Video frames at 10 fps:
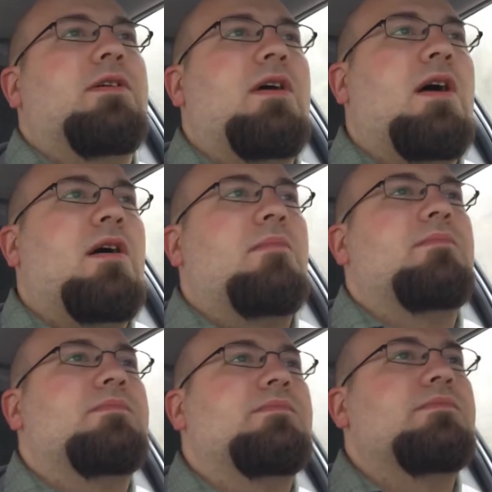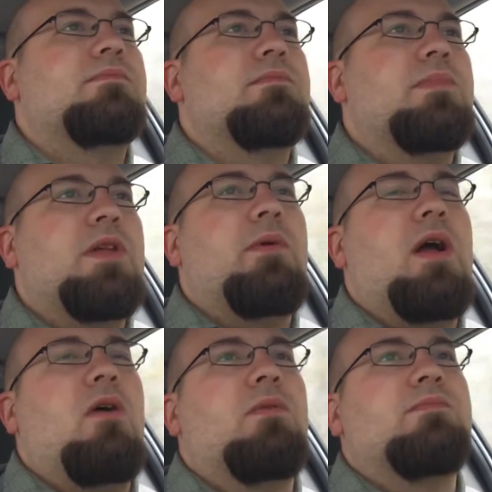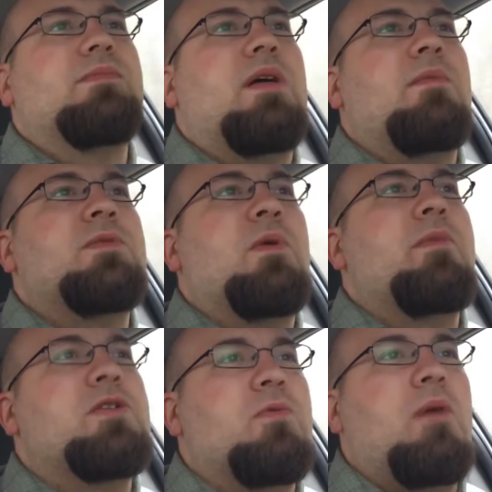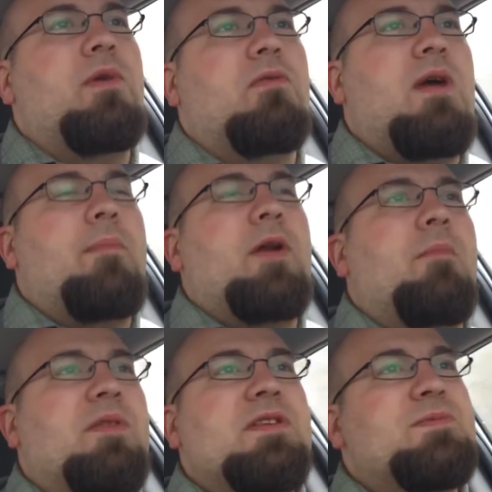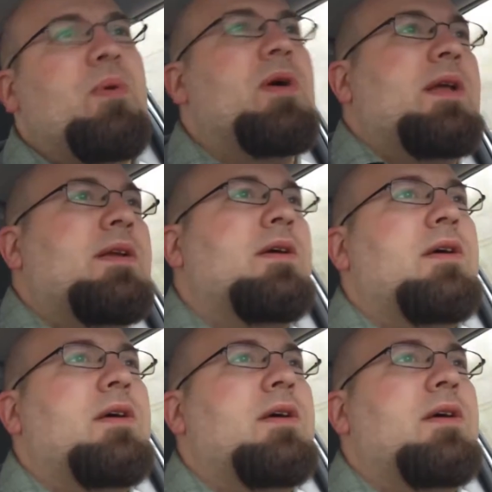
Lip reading: But there we go. That's pretty much where I'm going to wrap it up at this point.